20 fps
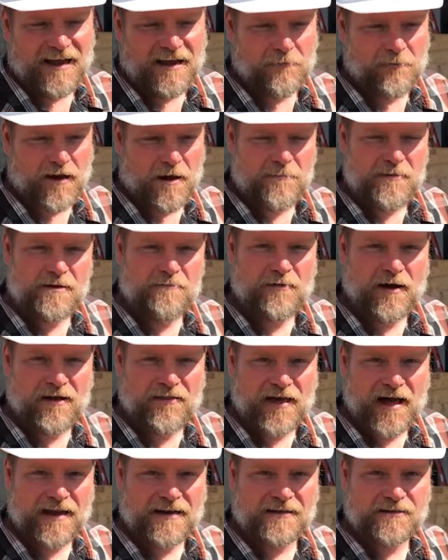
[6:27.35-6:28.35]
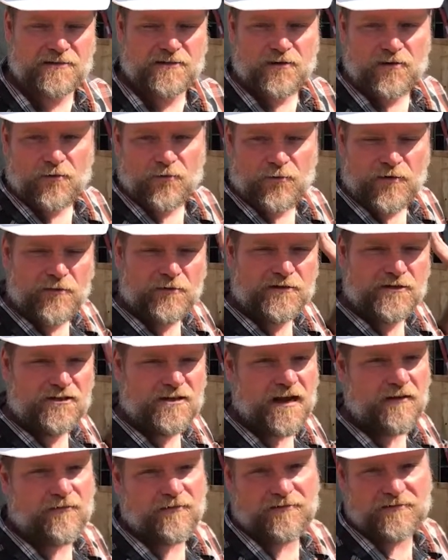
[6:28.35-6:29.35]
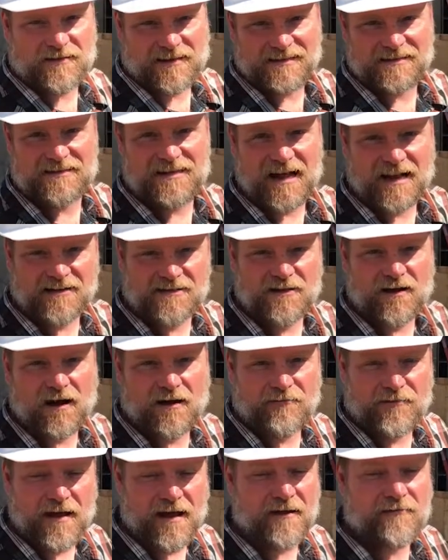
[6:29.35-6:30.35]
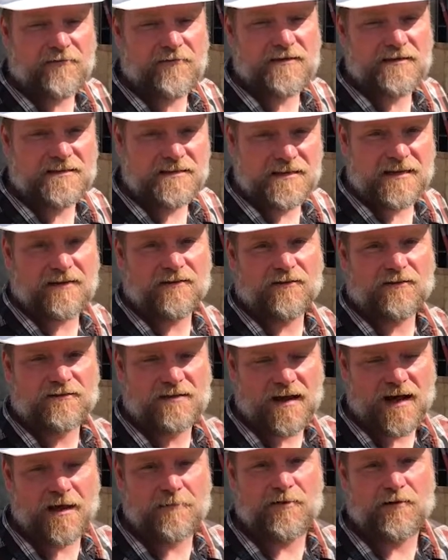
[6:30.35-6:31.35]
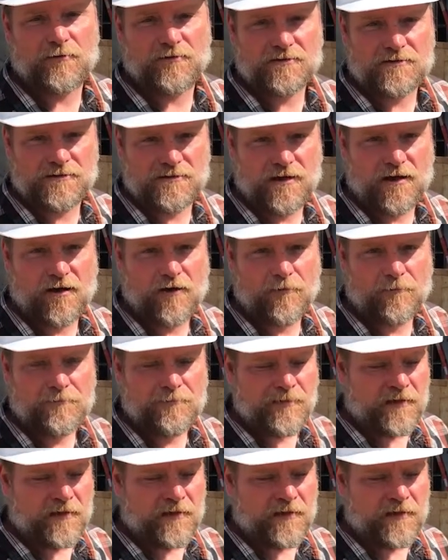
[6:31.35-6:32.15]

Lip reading: And what I mean by that is we would shovel these decks off every single time it would snow,